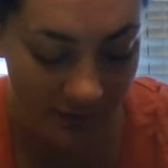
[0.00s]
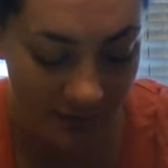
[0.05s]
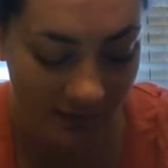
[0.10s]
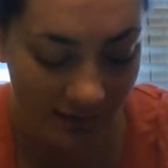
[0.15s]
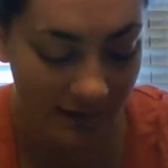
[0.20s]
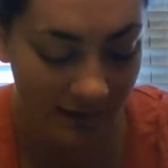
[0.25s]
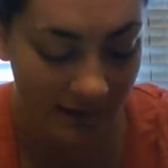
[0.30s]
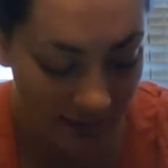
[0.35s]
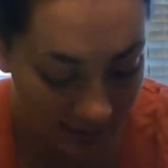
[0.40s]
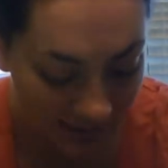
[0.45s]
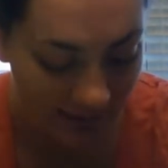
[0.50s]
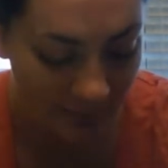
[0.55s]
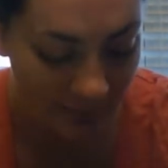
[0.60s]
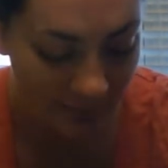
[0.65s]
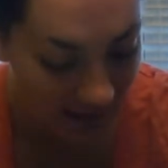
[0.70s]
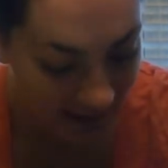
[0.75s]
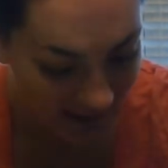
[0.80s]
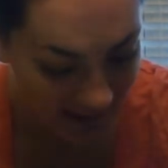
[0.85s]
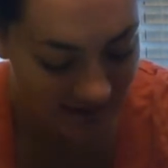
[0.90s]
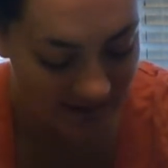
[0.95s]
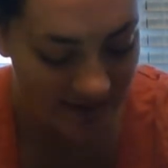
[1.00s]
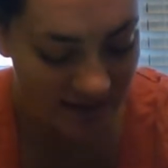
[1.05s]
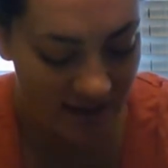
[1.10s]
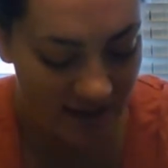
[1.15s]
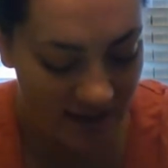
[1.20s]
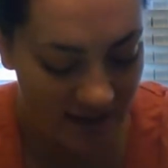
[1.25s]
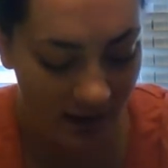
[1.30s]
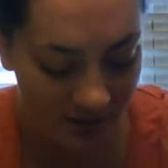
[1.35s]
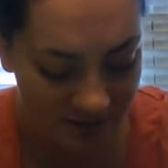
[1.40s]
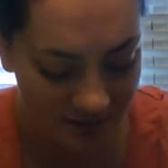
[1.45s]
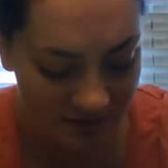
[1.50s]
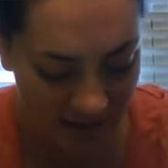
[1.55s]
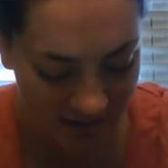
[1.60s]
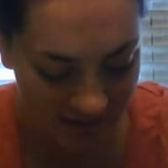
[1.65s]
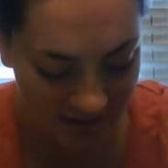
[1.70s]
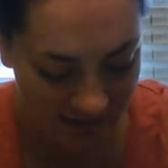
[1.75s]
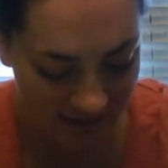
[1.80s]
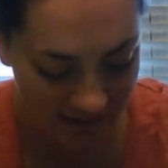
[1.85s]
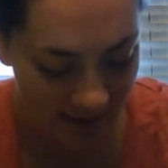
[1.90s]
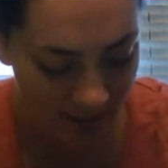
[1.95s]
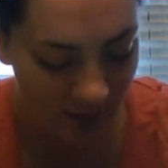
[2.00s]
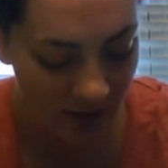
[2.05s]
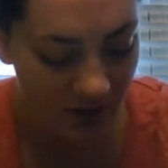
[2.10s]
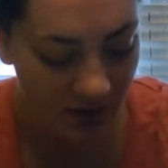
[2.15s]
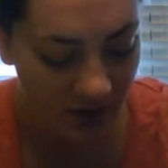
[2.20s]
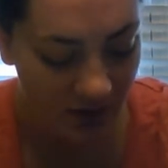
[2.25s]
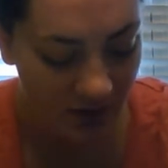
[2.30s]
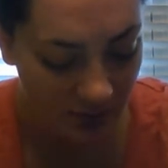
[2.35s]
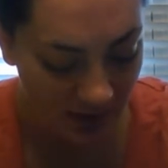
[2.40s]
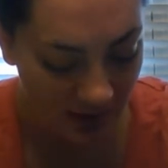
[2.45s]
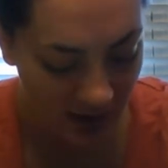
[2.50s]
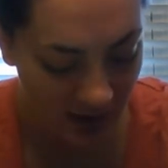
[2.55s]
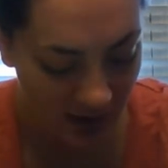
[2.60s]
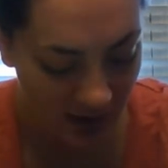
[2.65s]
clean place outside the camp, to